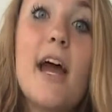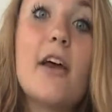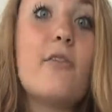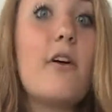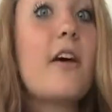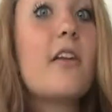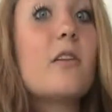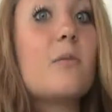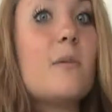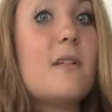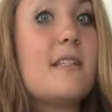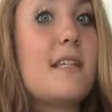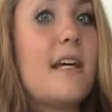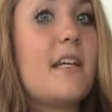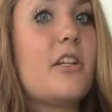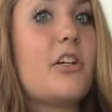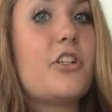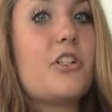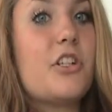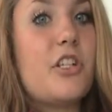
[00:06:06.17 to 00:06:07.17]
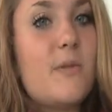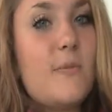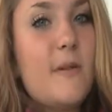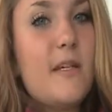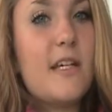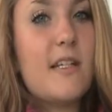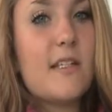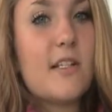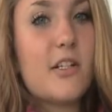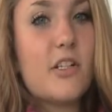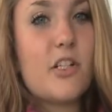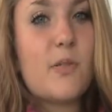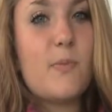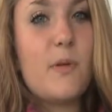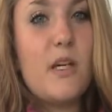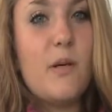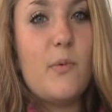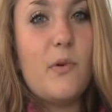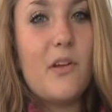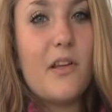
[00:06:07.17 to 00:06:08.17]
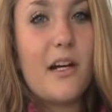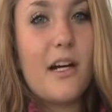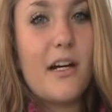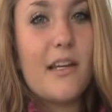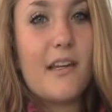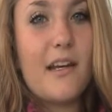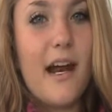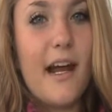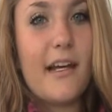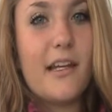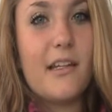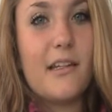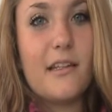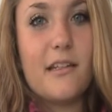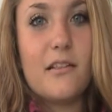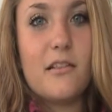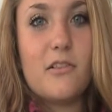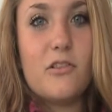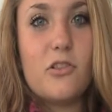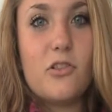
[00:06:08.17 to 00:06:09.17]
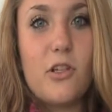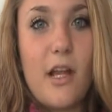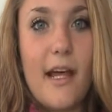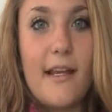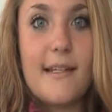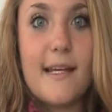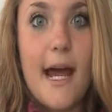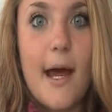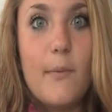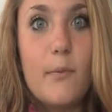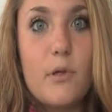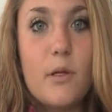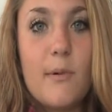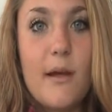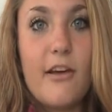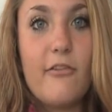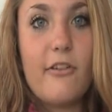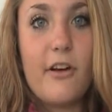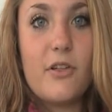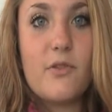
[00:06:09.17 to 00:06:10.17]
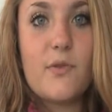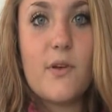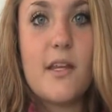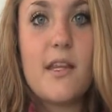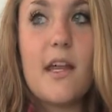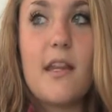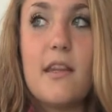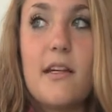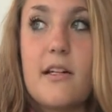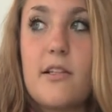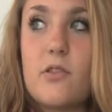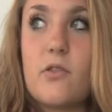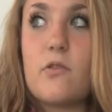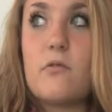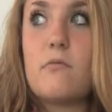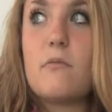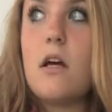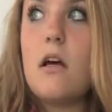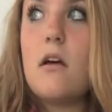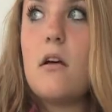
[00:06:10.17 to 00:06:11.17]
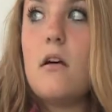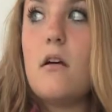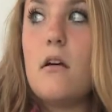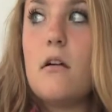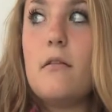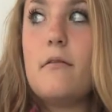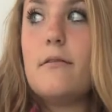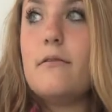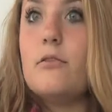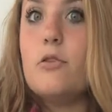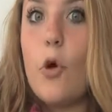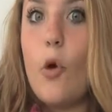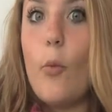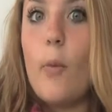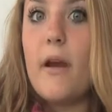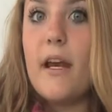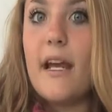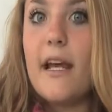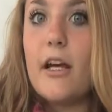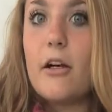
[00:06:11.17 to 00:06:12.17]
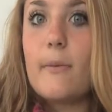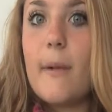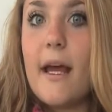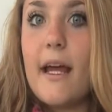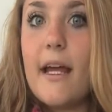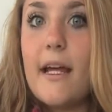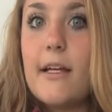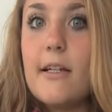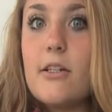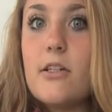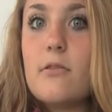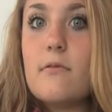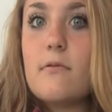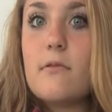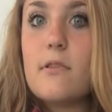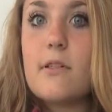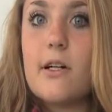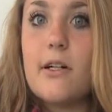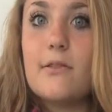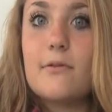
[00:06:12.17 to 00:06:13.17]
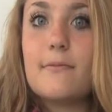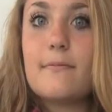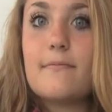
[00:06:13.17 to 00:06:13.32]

rather be staying there just because there's people there that I can attempt to make friends with, and there's nobody here my age, so.